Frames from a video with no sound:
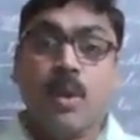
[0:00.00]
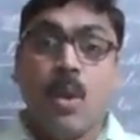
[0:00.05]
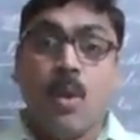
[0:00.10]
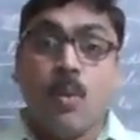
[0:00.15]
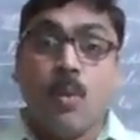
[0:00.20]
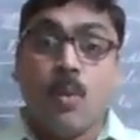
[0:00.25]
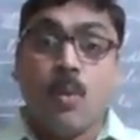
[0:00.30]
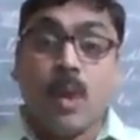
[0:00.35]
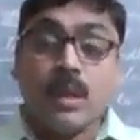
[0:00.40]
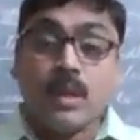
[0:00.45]

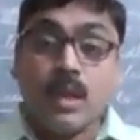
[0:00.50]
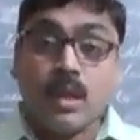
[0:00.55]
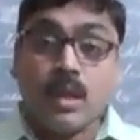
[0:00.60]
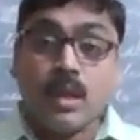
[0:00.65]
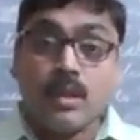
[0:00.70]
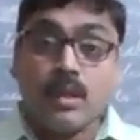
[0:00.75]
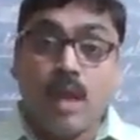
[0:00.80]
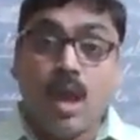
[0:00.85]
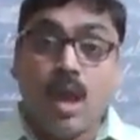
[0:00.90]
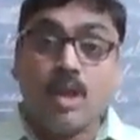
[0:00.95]
What
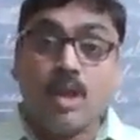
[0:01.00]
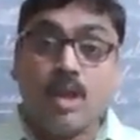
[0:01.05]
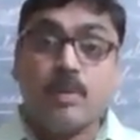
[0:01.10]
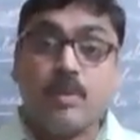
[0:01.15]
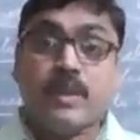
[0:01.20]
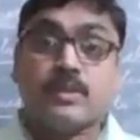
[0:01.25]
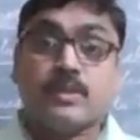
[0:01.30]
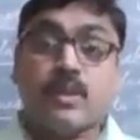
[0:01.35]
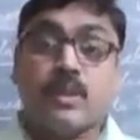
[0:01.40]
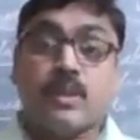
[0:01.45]
are the
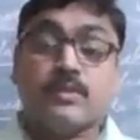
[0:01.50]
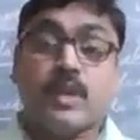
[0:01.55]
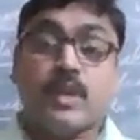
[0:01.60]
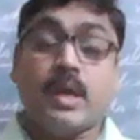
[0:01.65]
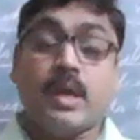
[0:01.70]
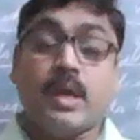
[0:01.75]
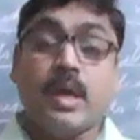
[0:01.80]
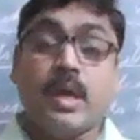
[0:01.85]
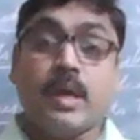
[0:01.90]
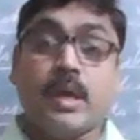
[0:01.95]
arguments of
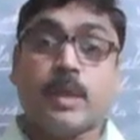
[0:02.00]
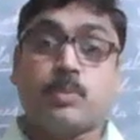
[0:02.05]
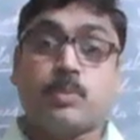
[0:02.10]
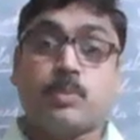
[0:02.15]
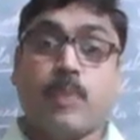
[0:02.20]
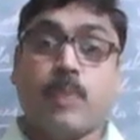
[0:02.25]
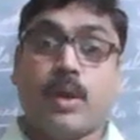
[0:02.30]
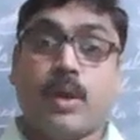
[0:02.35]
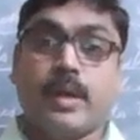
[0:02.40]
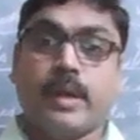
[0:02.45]
the
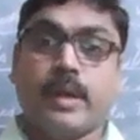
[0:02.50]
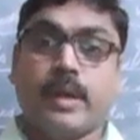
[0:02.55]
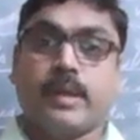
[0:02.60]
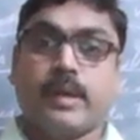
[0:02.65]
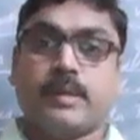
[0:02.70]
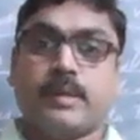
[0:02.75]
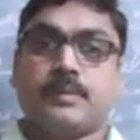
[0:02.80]
respondent?